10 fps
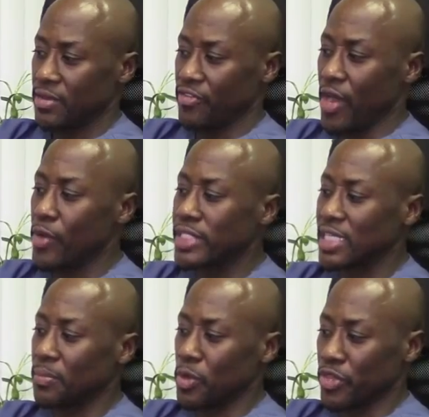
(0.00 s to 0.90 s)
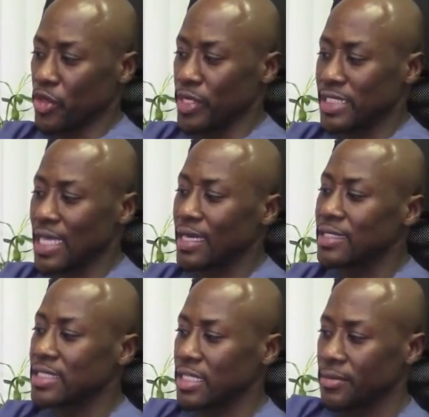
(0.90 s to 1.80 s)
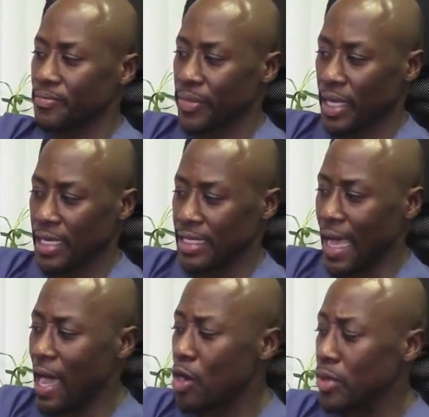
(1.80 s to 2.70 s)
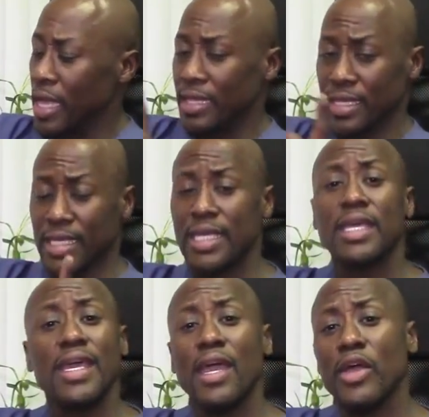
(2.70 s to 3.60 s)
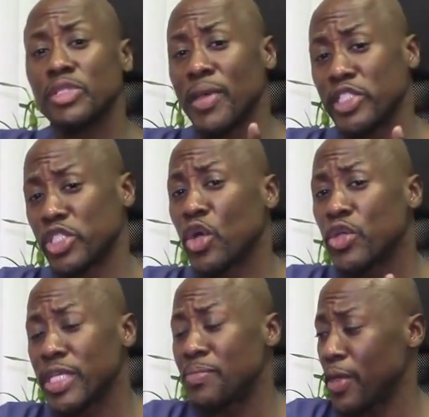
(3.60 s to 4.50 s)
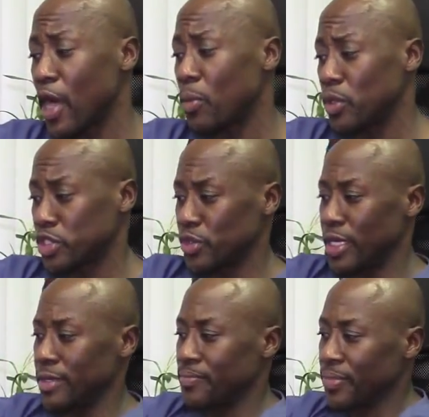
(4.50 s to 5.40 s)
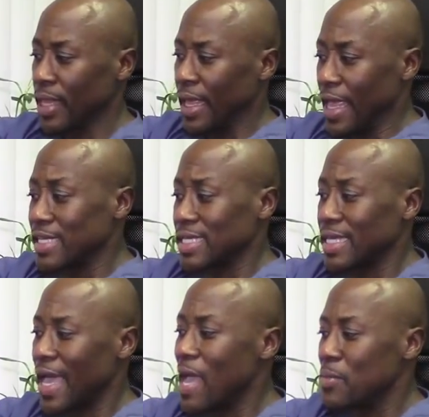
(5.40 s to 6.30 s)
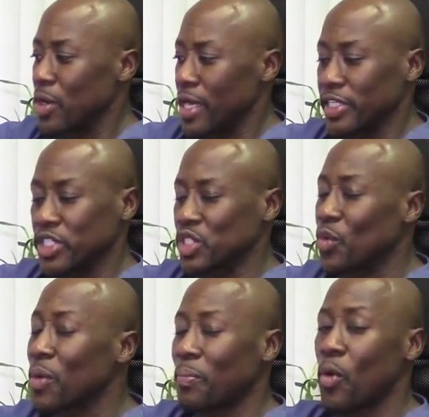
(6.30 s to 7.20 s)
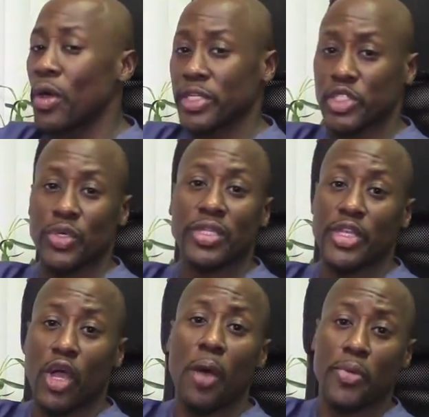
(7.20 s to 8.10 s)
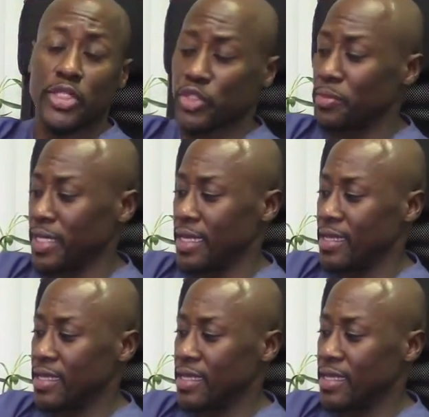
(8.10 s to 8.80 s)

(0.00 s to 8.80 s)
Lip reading: Very simple. 30 seconds, down. The key here is make sure you keep your elbow straight. As a gamer, it's so important to strengthen your upper extremity.